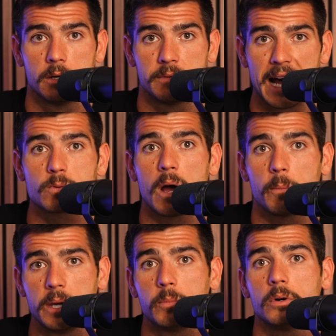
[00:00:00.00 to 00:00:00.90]
That's why
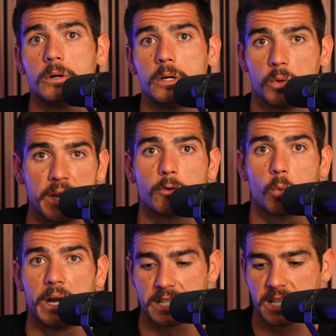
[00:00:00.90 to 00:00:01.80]
people will never
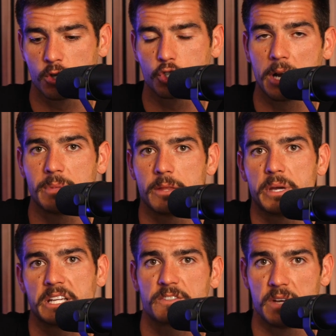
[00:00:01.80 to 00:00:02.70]
win, is because they're trying to be the
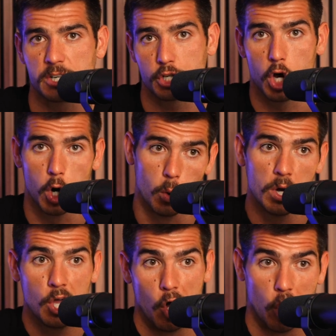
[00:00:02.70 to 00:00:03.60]
biggest fish. And oh,
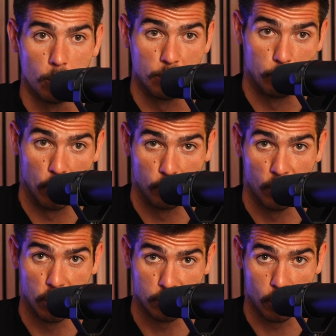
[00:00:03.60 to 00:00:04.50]
I'm in med
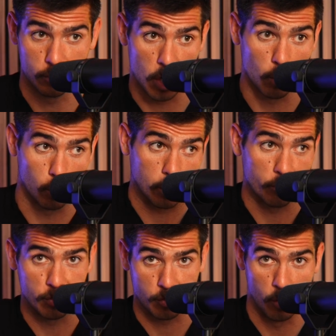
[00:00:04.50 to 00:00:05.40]
device sales. I work at
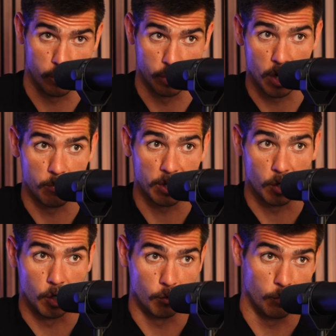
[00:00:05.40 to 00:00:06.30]
this company and I make
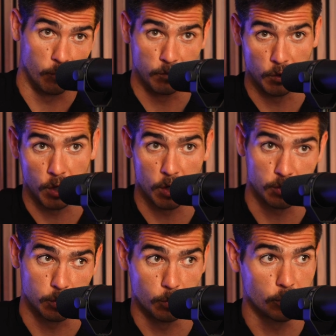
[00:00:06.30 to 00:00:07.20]
$150,000,
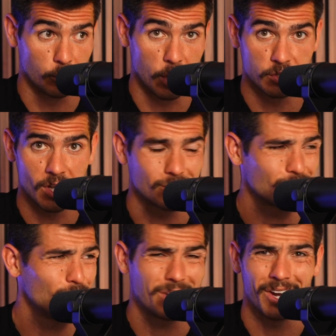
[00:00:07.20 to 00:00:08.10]
$200,000.
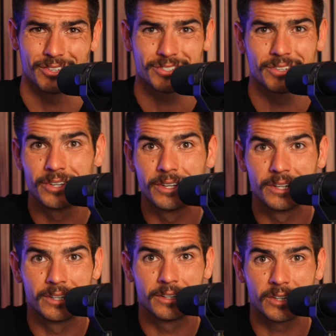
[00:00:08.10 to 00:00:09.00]
Who cares?
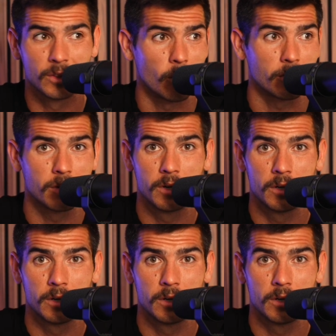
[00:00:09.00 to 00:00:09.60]
Good Lord.